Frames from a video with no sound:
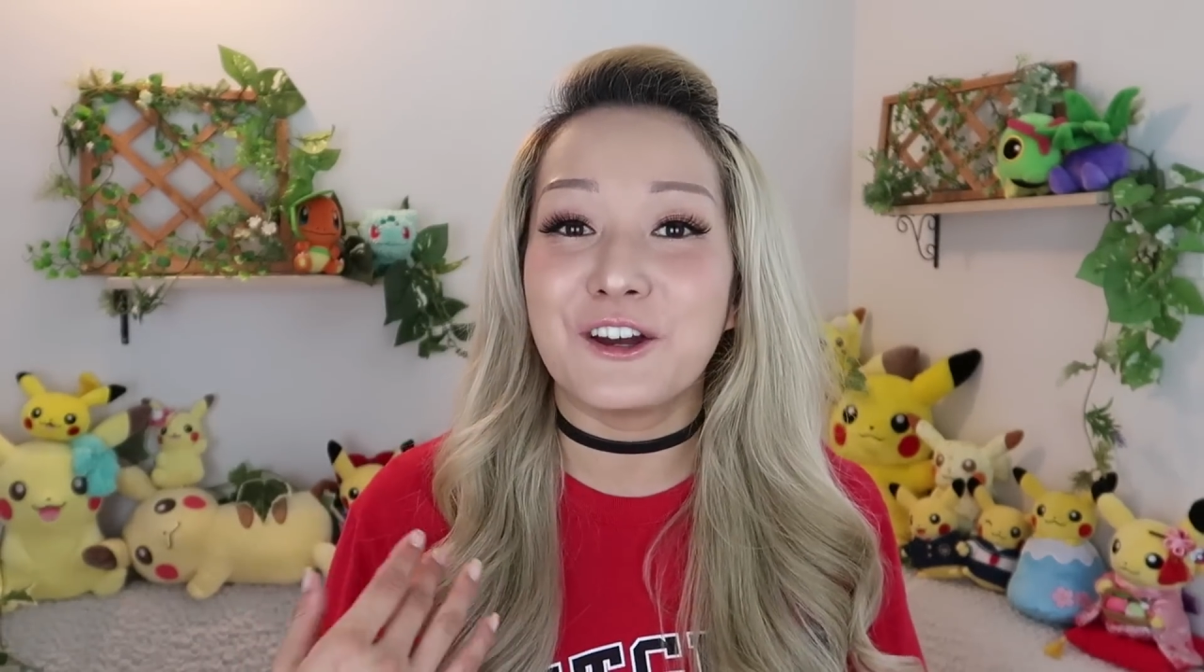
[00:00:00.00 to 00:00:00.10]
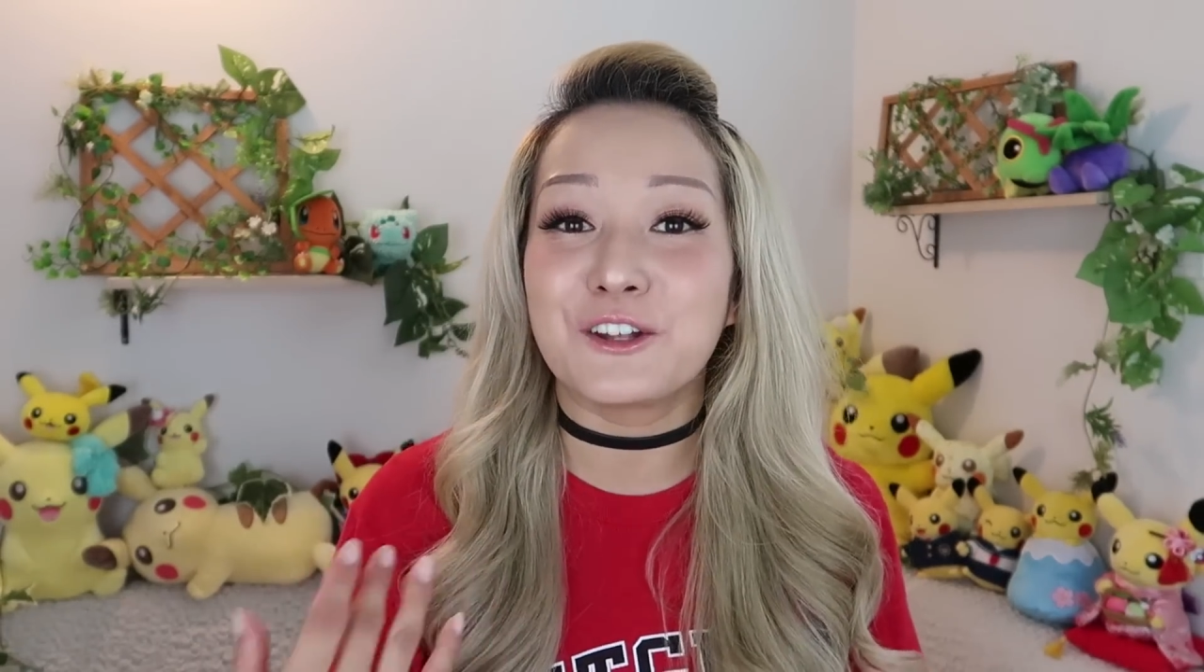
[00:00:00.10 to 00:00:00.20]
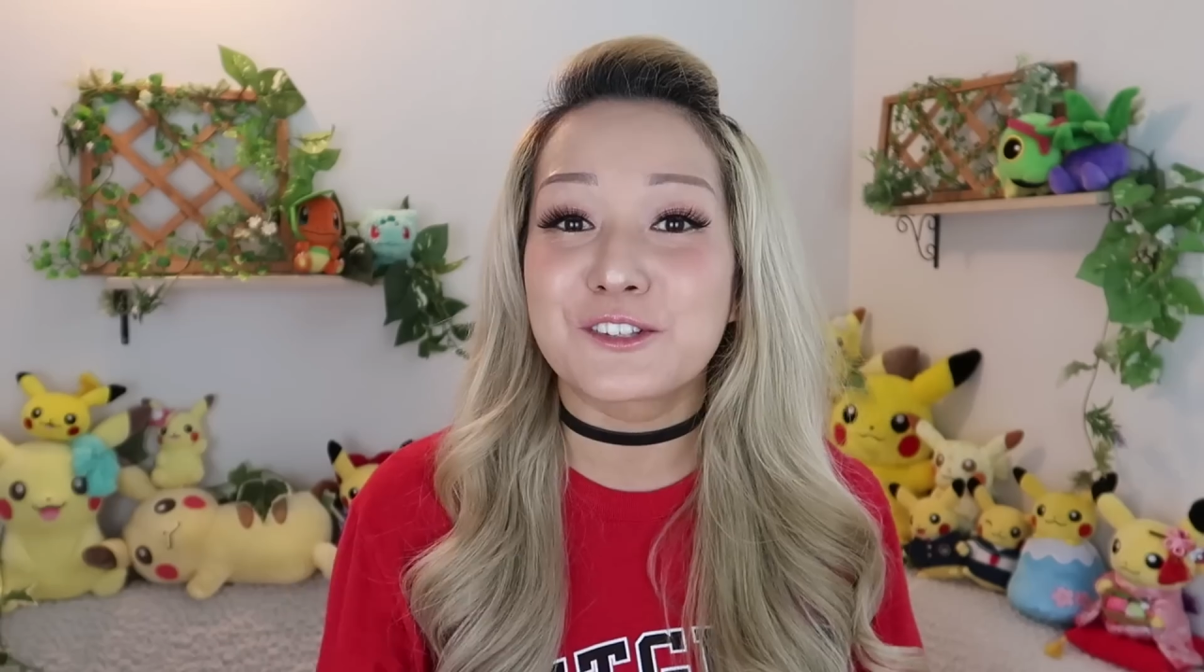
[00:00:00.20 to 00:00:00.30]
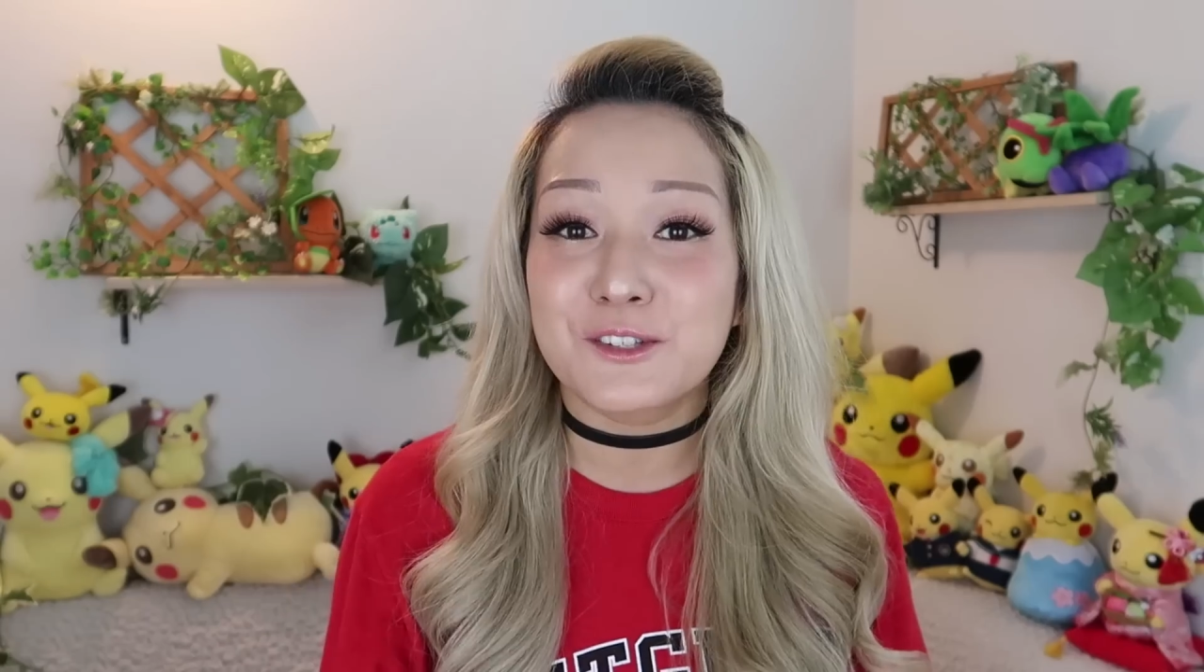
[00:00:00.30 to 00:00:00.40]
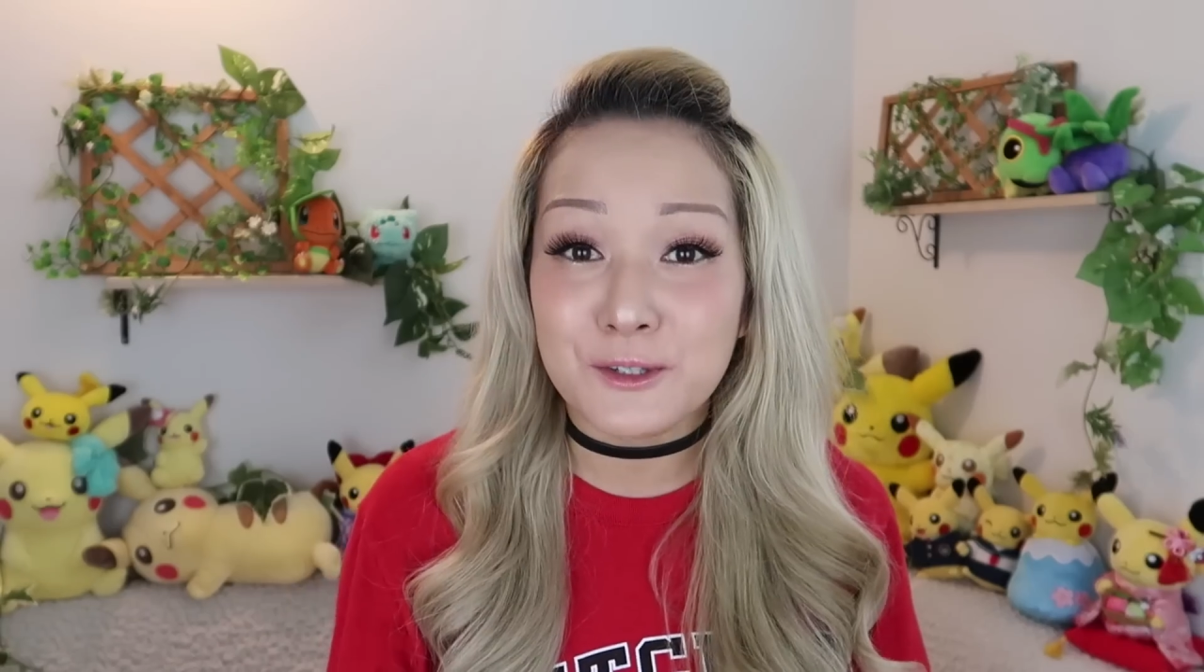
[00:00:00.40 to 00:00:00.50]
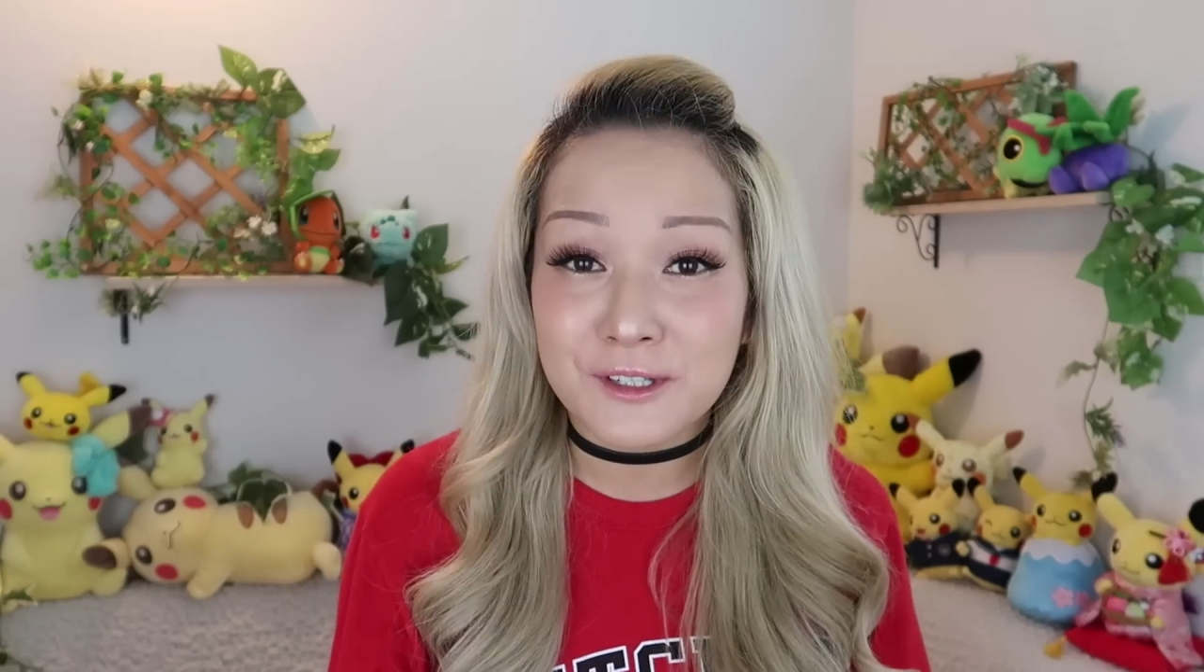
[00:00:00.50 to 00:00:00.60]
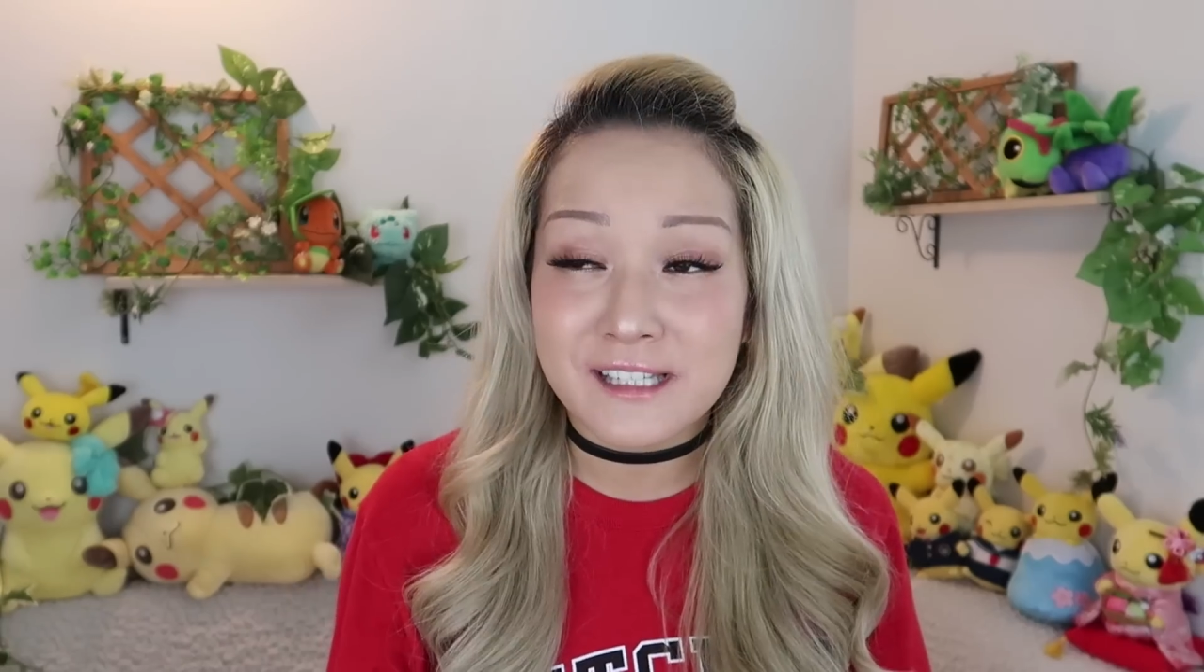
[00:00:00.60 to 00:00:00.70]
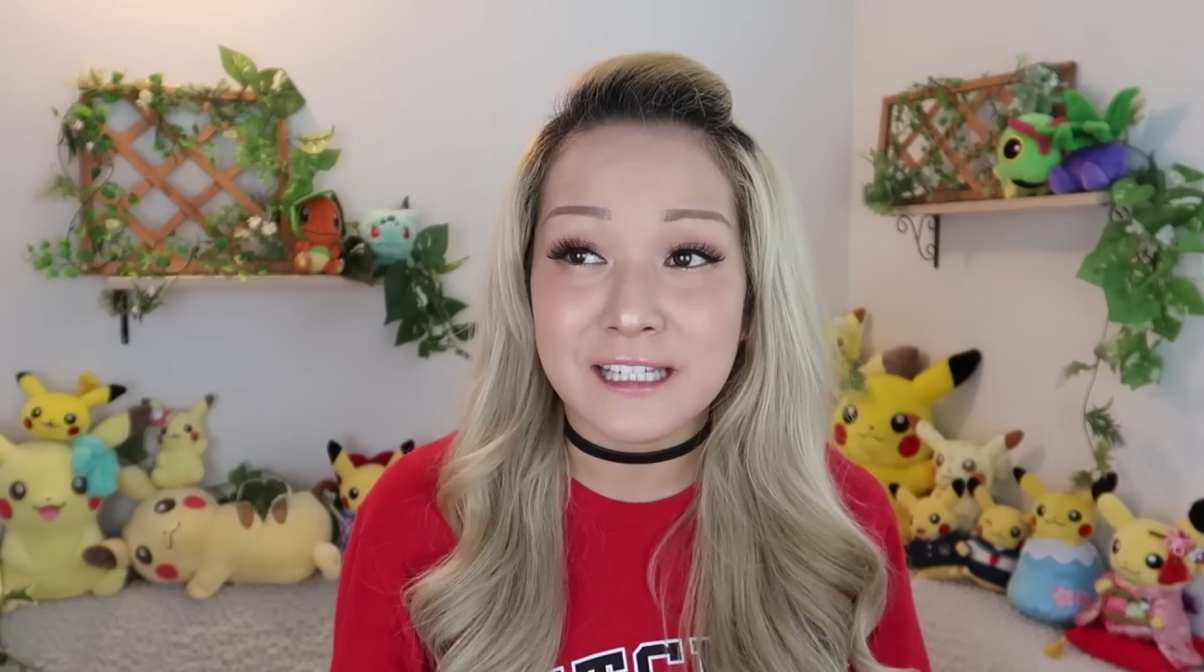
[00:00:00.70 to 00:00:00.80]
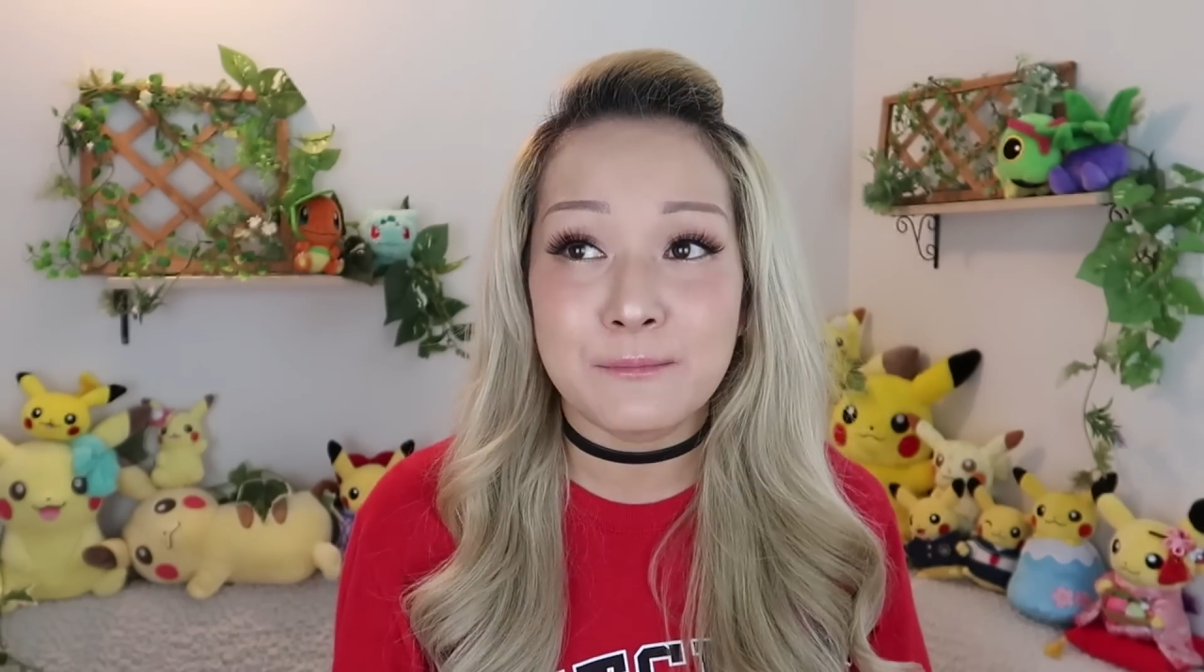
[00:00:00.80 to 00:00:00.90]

uncertainty,